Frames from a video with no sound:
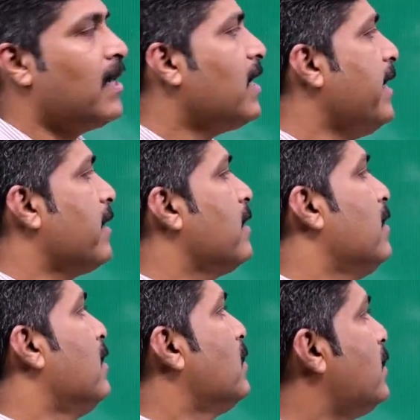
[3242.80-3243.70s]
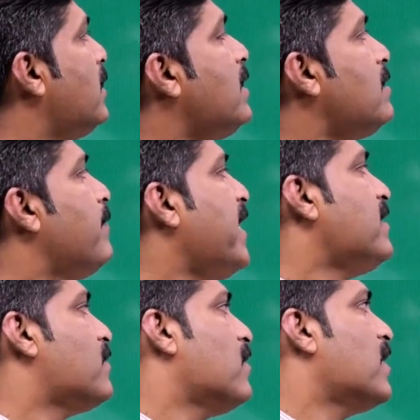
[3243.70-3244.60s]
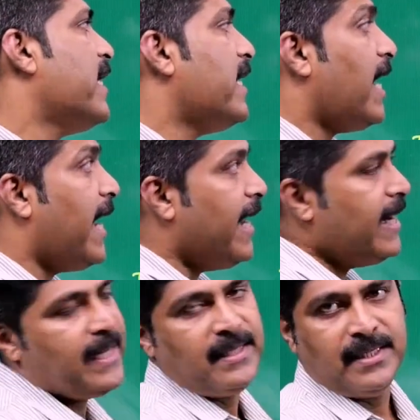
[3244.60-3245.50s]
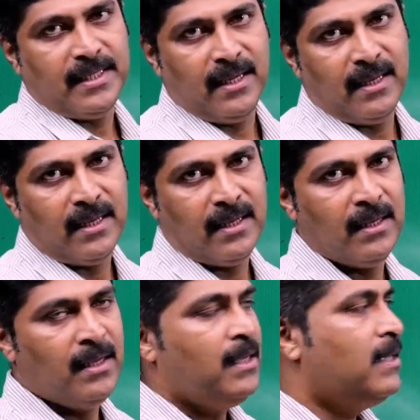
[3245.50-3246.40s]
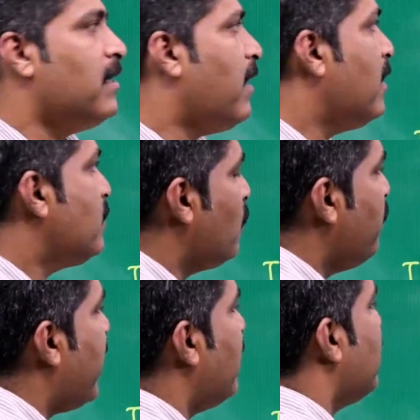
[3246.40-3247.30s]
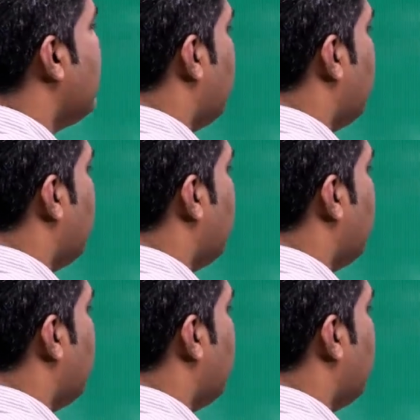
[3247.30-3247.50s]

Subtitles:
Clear? So this is based on an identity. So we can think